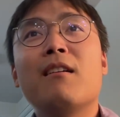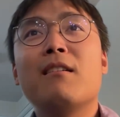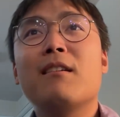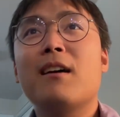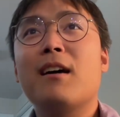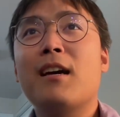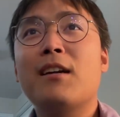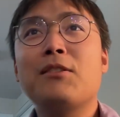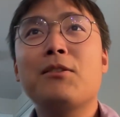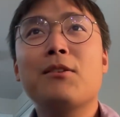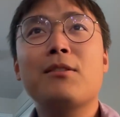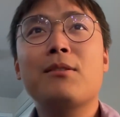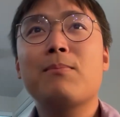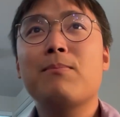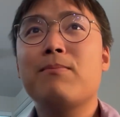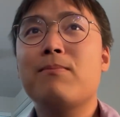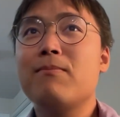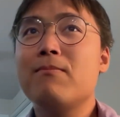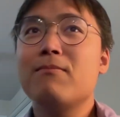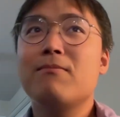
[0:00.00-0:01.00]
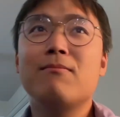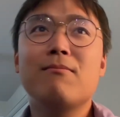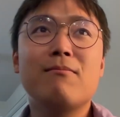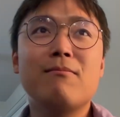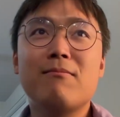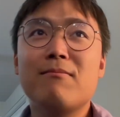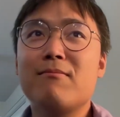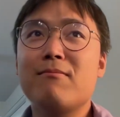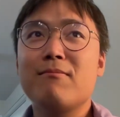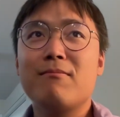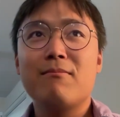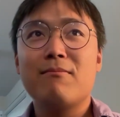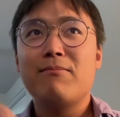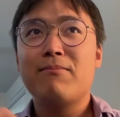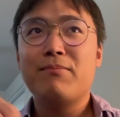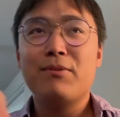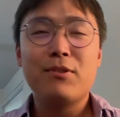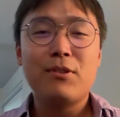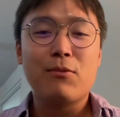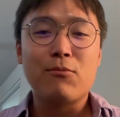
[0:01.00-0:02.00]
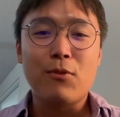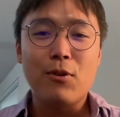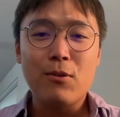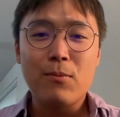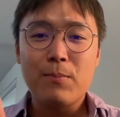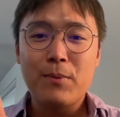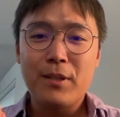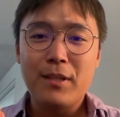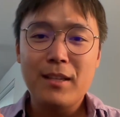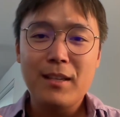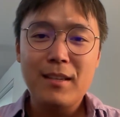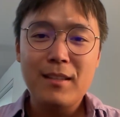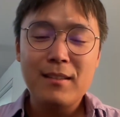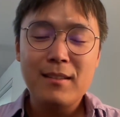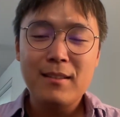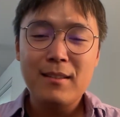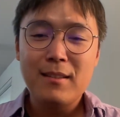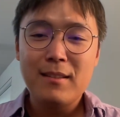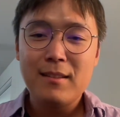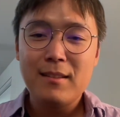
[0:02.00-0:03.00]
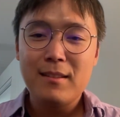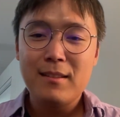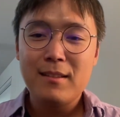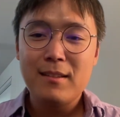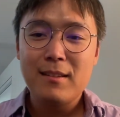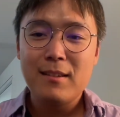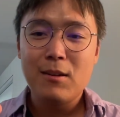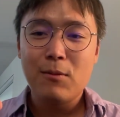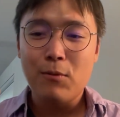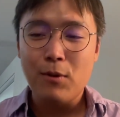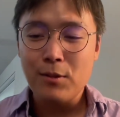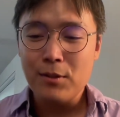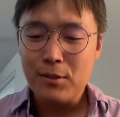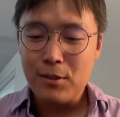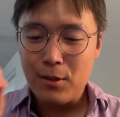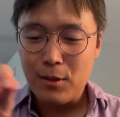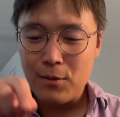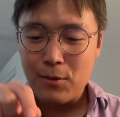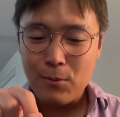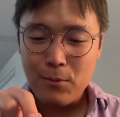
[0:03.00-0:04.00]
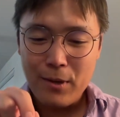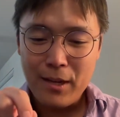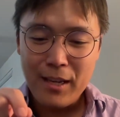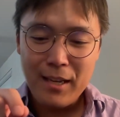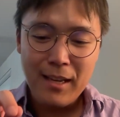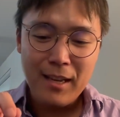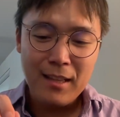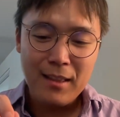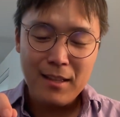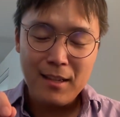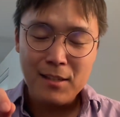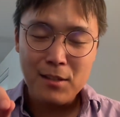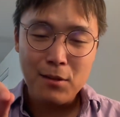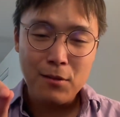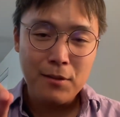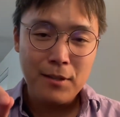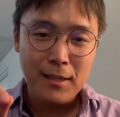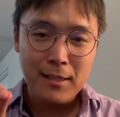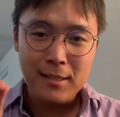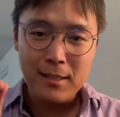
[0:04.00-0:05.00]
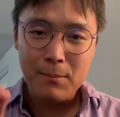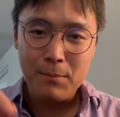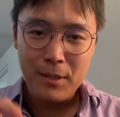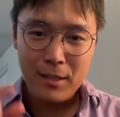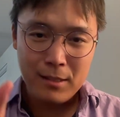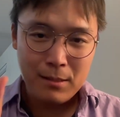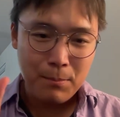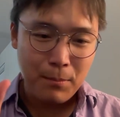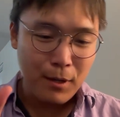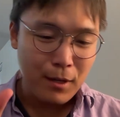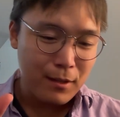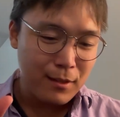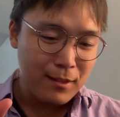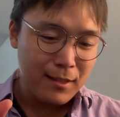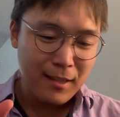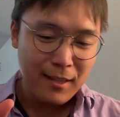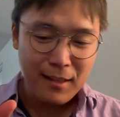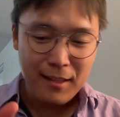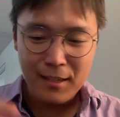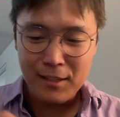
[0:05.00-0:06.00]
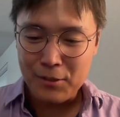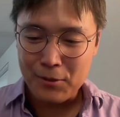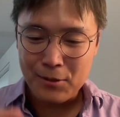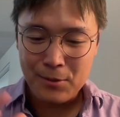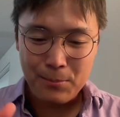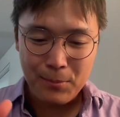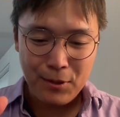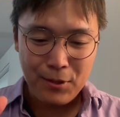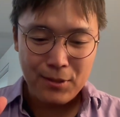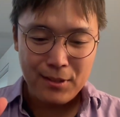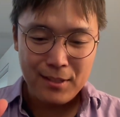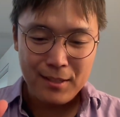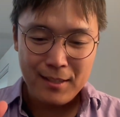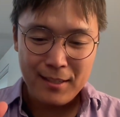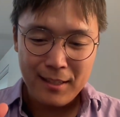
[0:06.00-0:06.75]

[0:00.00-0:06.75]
I just put the wrong pin, the one slot away, and then suddenly I see big spark, and then it just burned.